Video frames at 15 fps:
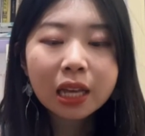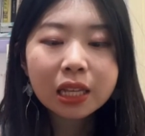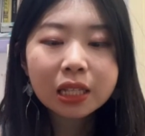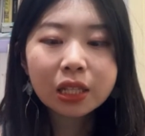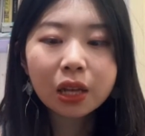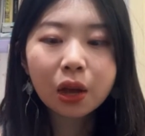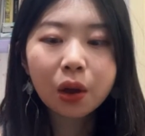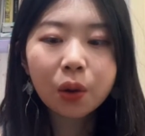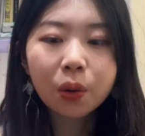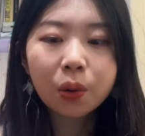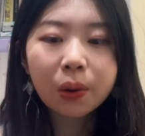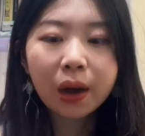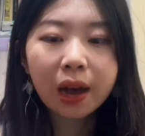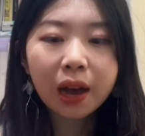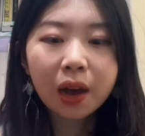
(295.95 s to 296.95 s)

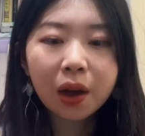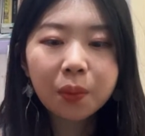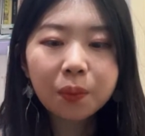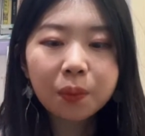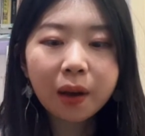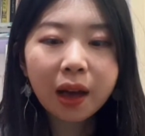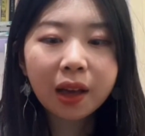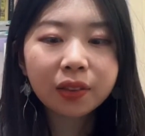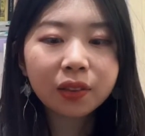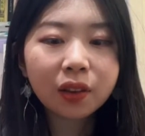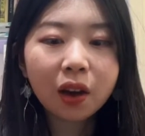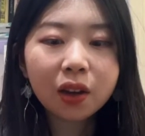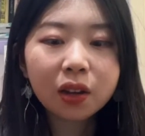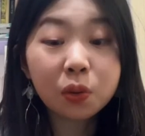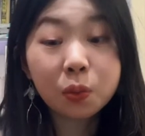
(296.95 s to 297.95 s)
So I
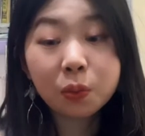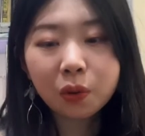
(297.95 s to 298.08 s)
thought,